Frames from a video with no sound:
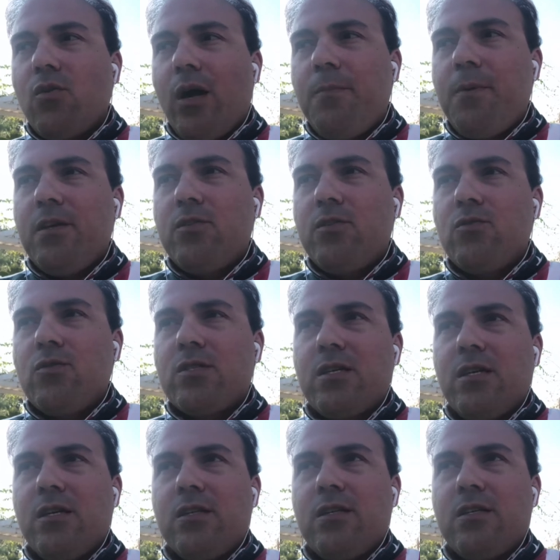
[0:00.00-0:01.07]
so happy
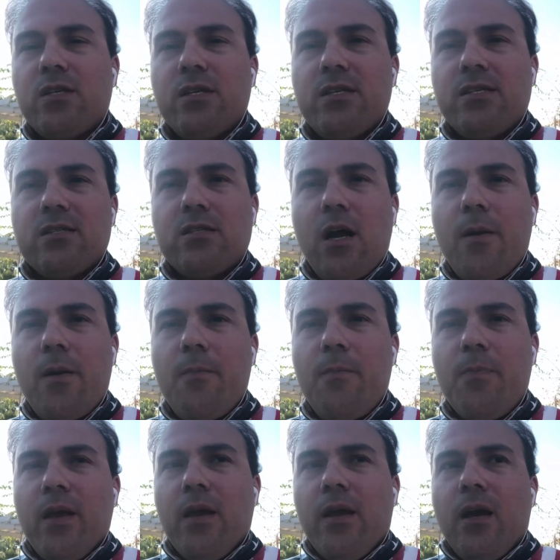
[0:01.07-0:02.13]
to see this
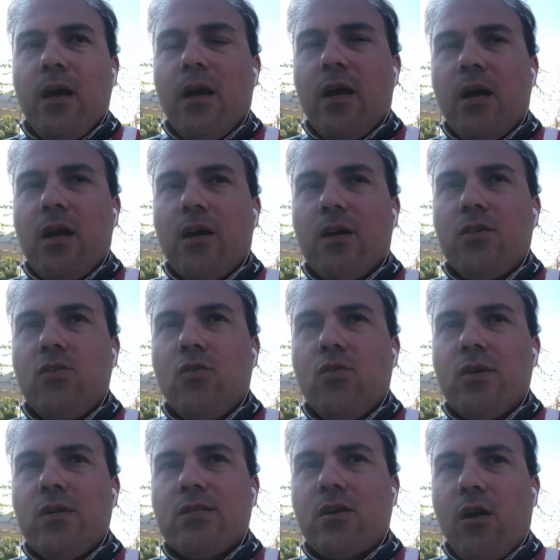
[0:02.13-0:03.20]
time
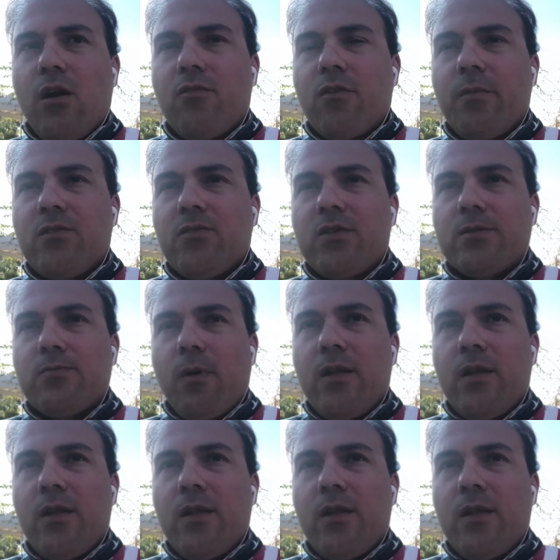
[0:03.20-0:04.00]
U.S. government